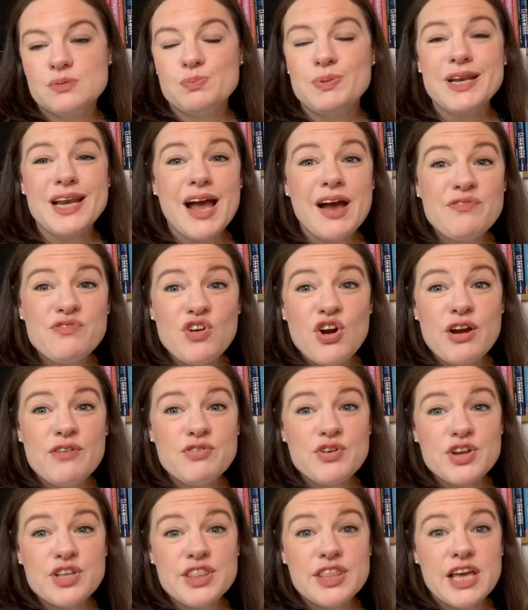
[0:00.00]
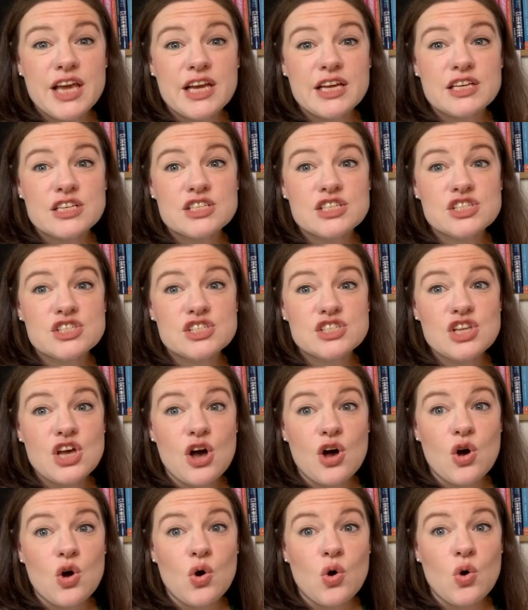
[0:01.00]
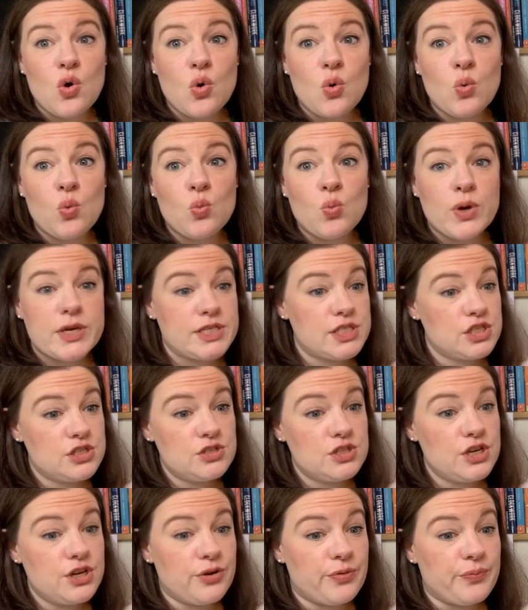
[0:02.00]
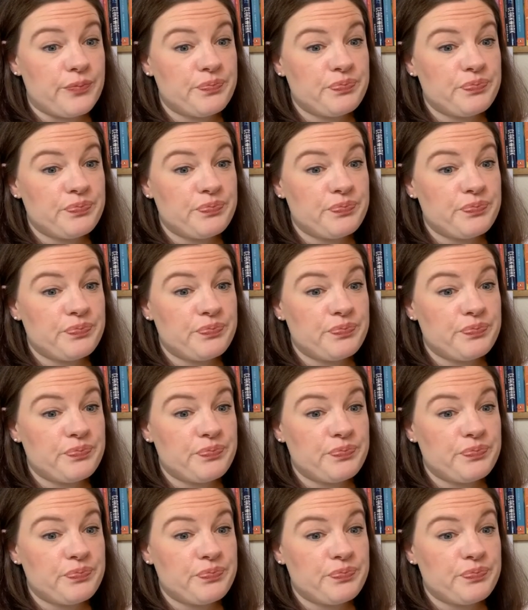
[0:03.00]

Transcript: but not for everything. So what do you do?